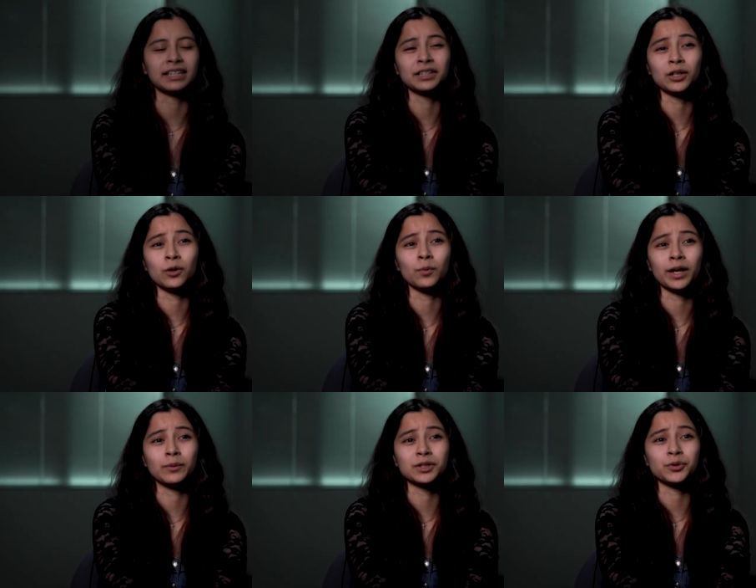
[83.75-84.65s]
I didn't know
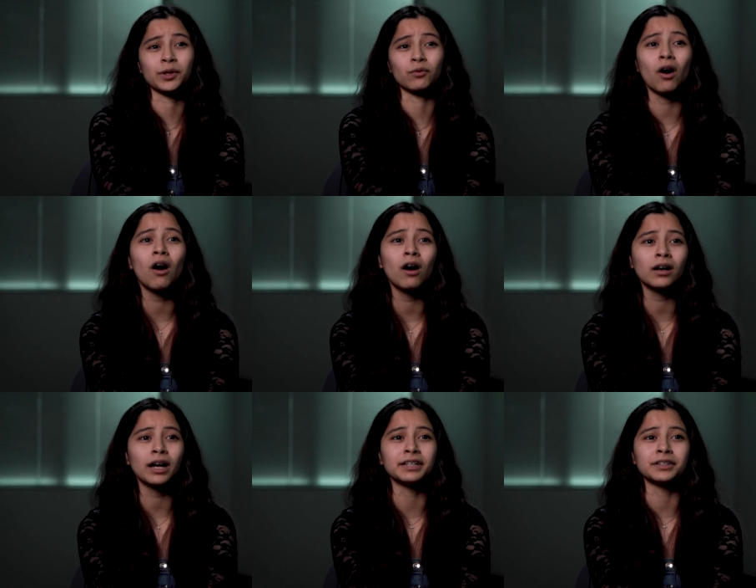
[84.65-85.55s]
what I was doing
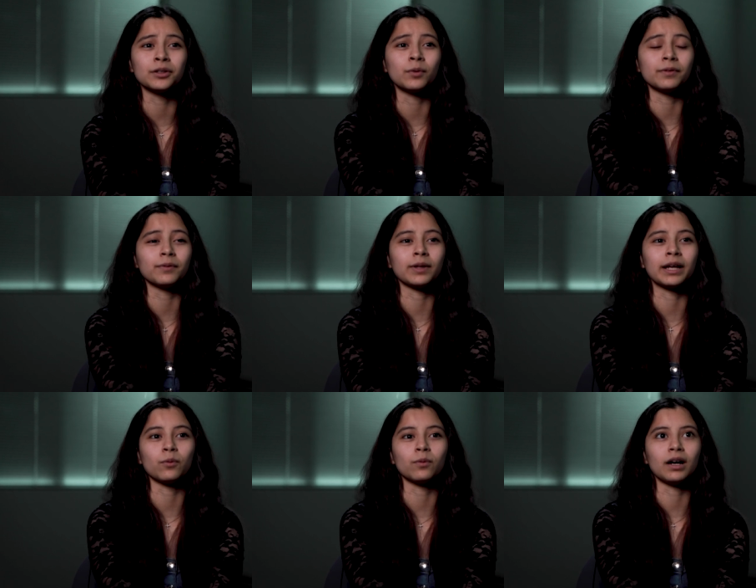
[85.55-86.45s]
wrong. I didn't know if
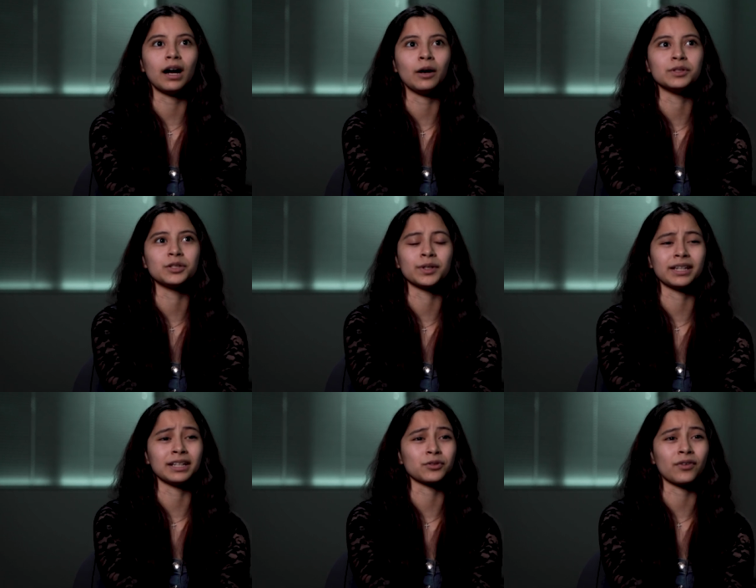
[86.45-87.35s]
like I was doing
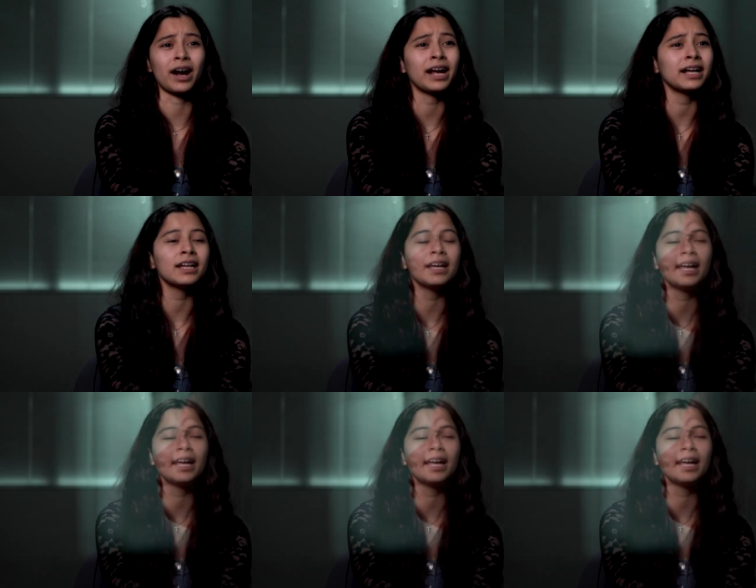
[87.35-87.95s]
things right.